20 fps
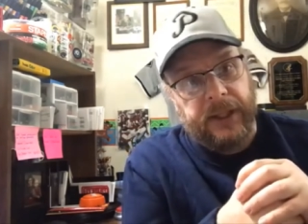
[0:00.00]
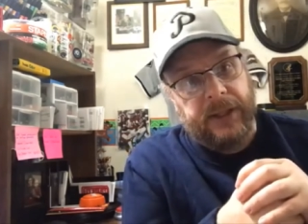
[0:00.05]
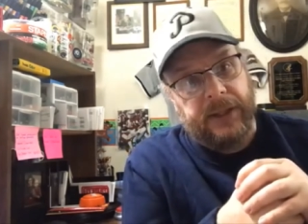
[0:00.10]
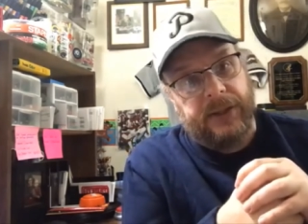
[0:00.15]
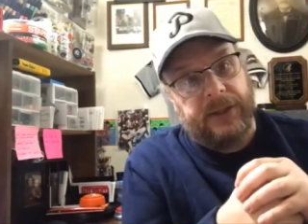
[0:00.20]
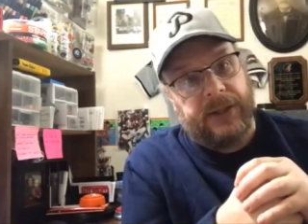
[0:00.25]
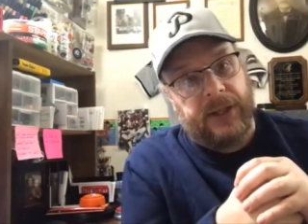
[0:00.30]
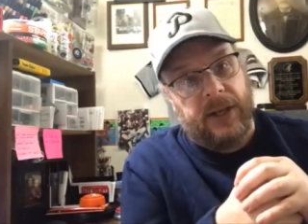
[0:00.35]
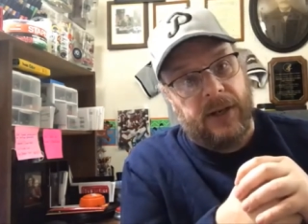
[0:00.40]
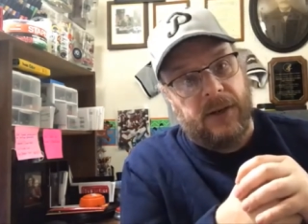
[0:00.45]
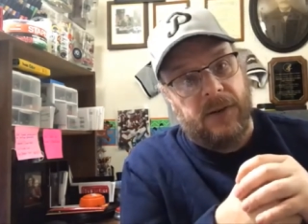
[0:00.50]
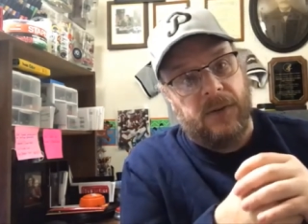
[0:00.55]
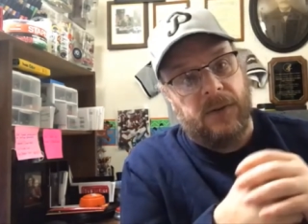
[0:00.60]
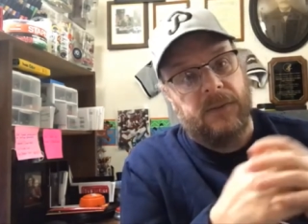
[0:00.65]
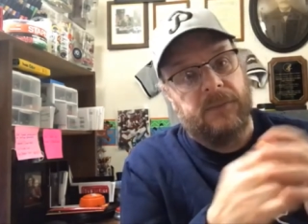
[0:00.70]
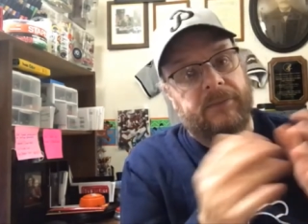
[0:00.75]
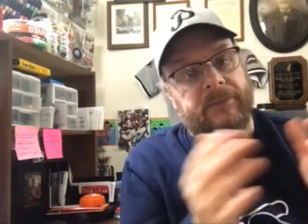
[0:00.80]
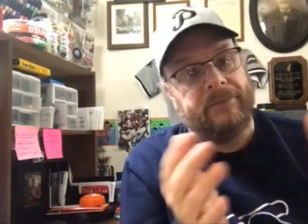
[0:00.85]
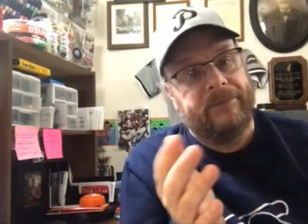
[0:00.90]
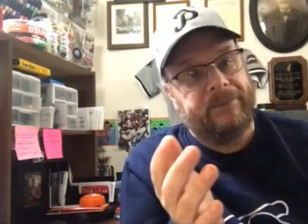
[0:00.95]
So,
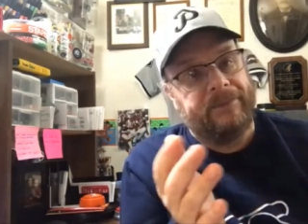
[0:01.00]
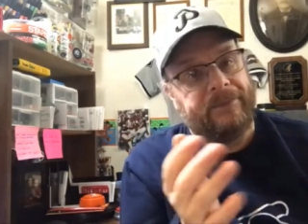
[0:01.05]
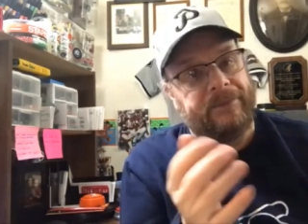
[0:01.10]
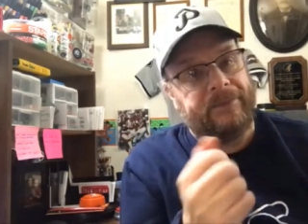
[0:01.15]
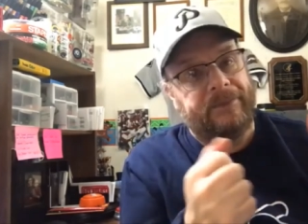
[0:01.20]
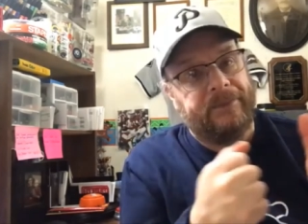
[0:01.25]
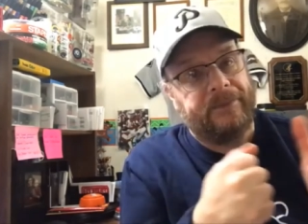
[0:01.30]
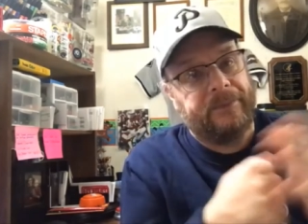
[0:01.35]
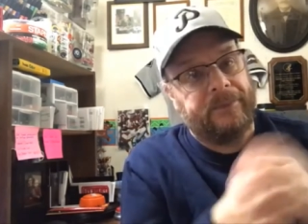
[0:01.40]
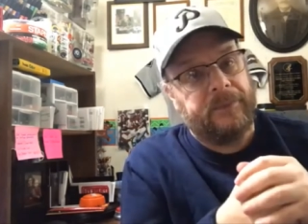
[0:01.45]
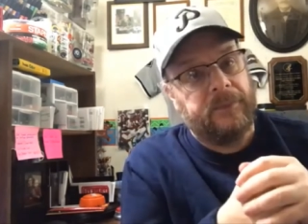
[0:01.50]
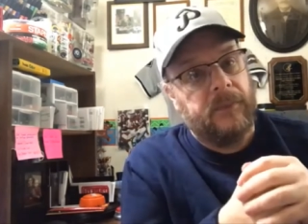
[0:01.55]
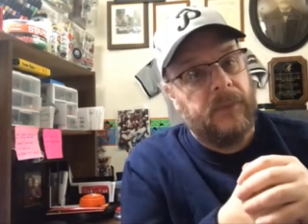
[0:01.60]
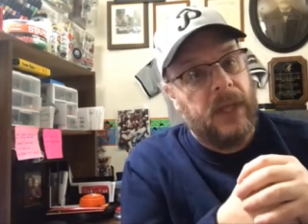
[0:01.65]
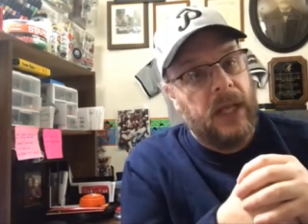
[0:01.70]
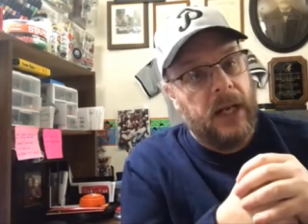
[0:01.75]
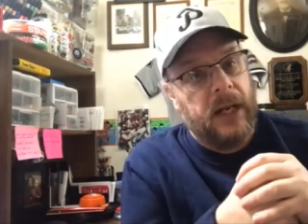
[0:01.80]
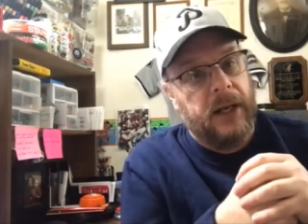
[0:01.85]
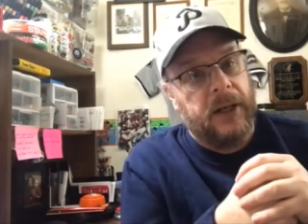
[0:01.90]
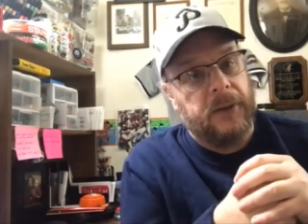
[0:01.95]

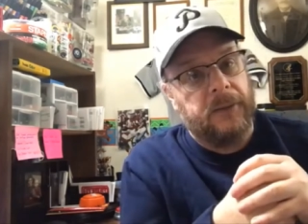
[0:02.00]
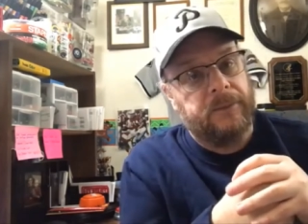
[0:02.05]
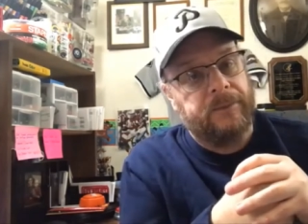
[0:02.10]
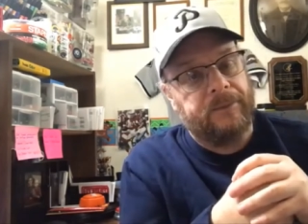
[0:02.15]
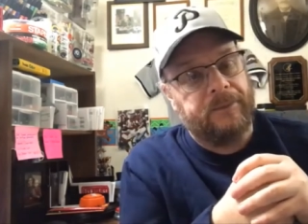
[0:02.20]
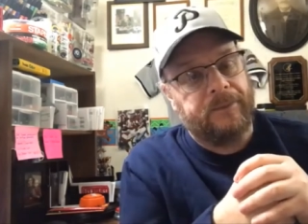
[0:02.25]
you know,